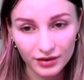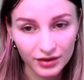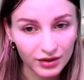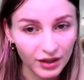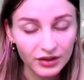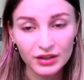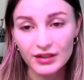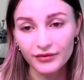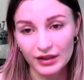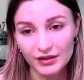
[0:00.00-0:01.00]
such a
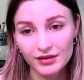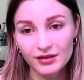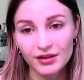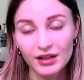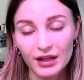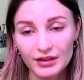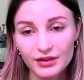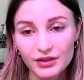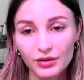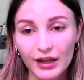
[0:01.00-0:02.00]
difference.
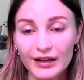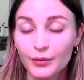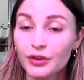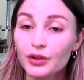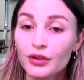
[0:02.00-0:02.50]
So, like with the